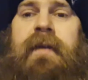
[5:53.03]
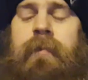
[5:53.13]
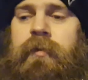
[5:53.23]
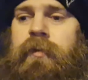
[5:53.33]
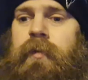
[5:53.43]

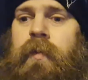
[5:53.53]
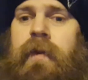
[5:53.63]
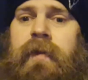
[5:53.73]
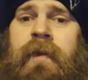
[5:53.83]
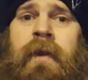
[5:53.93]
episode
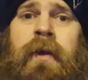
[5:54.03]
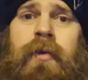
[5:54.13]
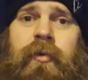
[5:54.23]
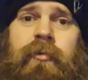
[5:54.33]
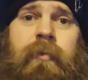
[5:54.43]
with
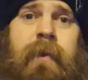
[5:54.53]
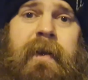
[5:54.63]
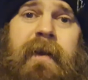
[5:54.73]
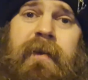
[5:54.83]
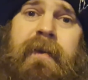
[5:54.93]
Roscoe
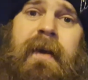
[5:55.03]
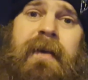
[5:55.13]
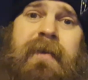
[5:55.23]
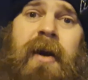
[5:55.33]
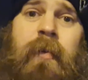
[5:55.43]
McClellan,
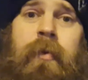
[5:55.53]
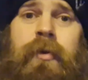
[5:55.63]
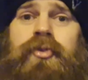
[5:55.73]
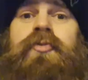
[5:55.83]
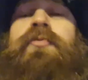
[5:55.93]
that's up on YouTube